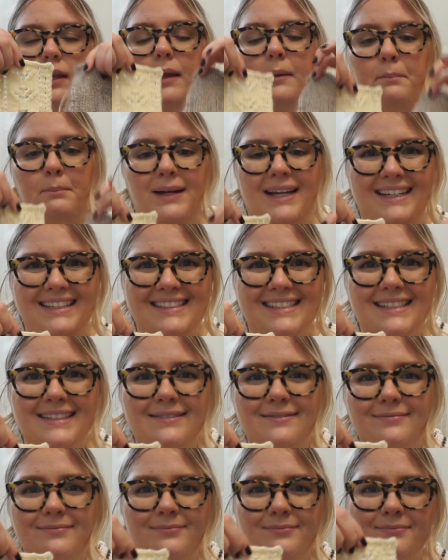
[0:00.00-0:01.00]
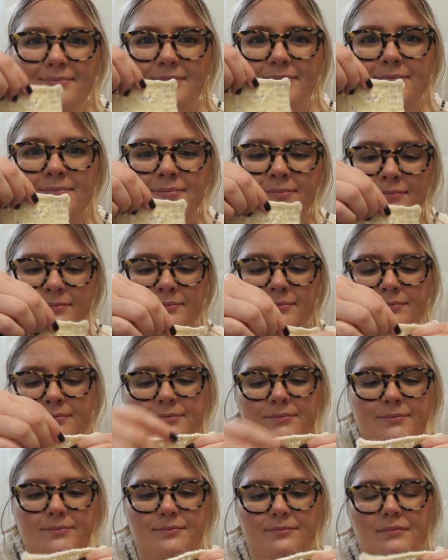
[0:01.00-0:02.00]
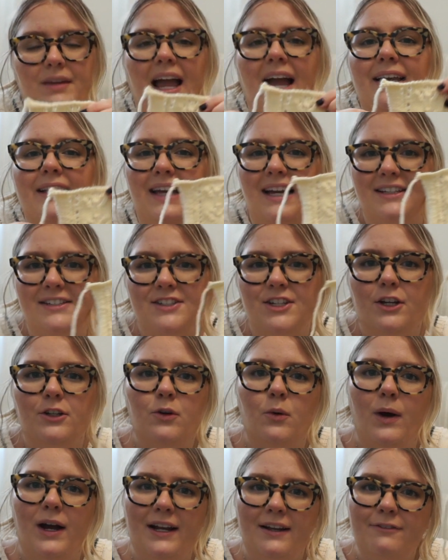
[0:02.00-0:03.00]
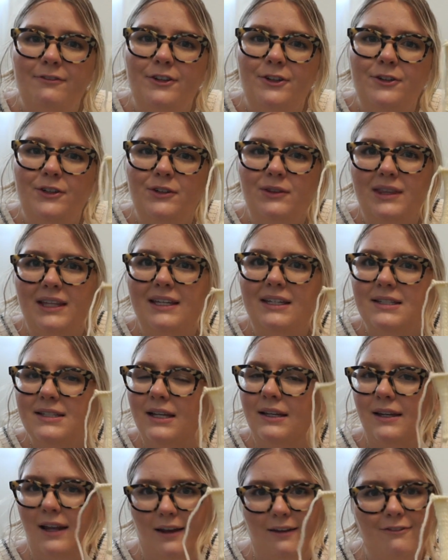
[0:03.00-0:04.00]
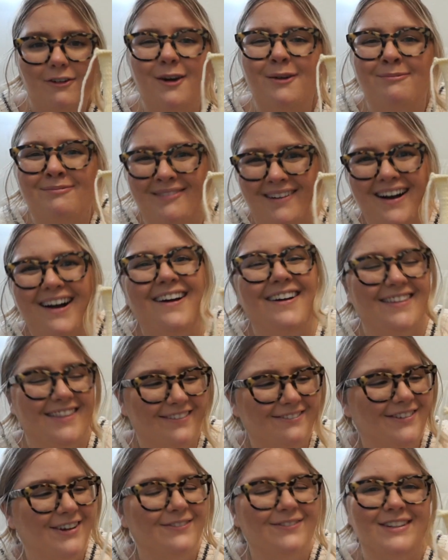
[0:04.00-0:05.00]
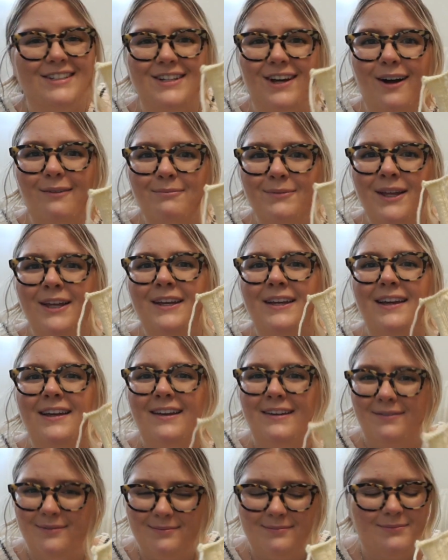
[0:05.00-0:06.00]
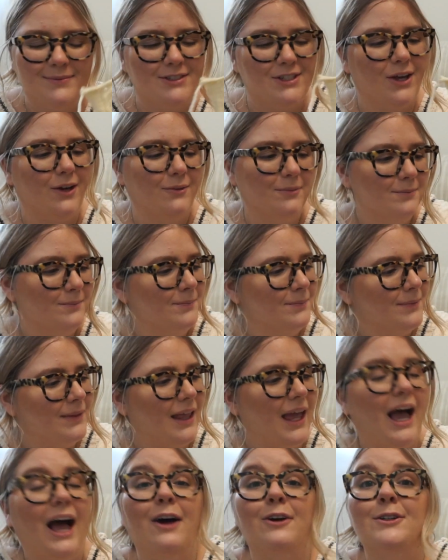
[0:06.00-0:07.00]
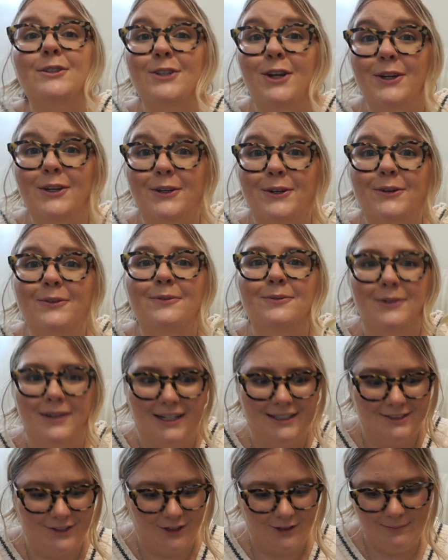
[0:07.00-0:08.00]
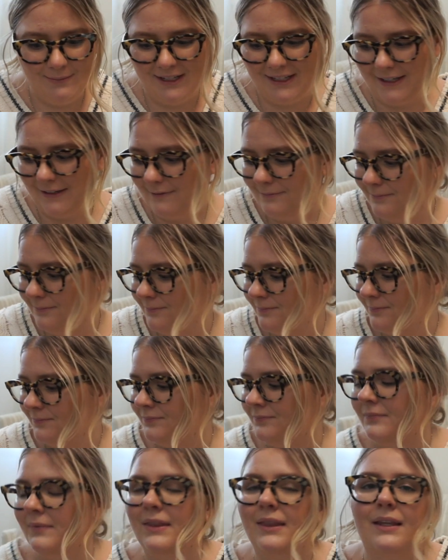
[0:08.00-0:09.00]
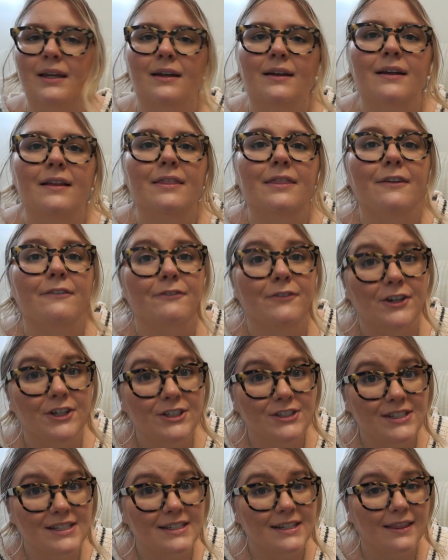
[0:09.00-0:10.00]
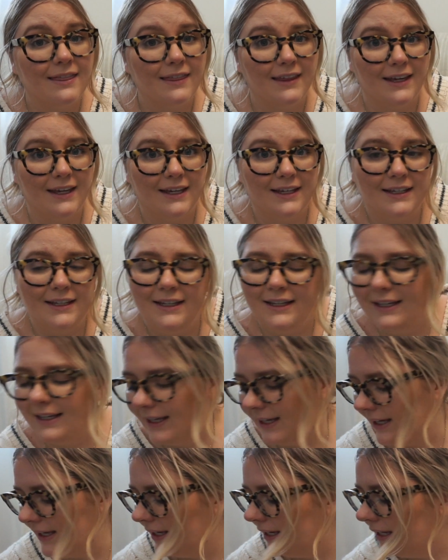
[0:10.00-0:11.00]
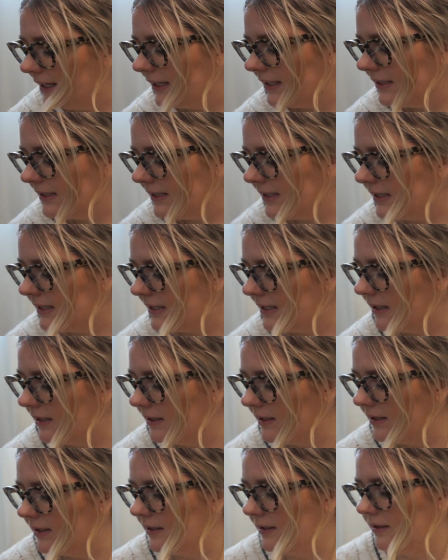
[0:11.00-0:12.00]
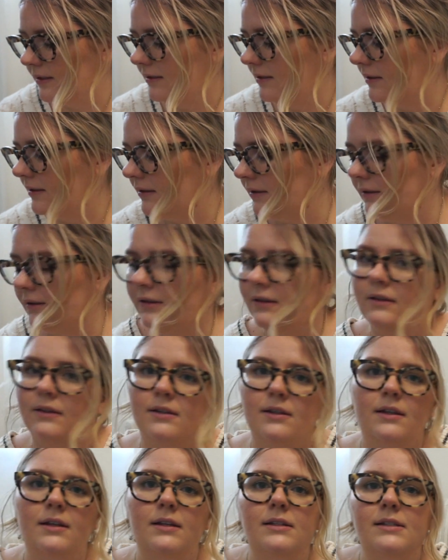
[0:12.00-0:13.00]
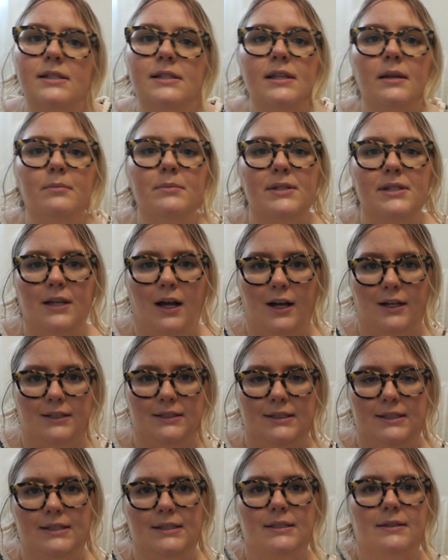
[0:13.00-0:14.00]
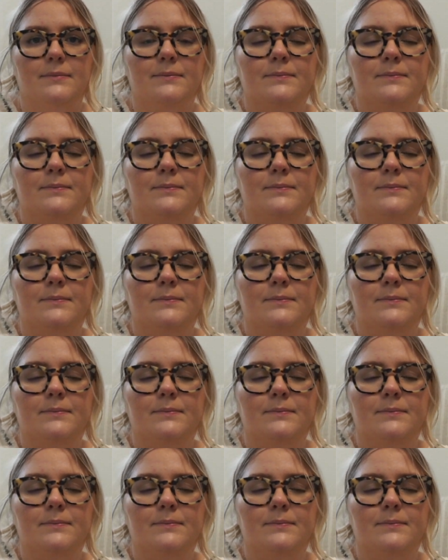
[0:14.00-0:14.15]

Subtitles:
But I cast on quite a few new things and none of them are the Vilma top. So I'll show you what I started making. The first thing is some socks.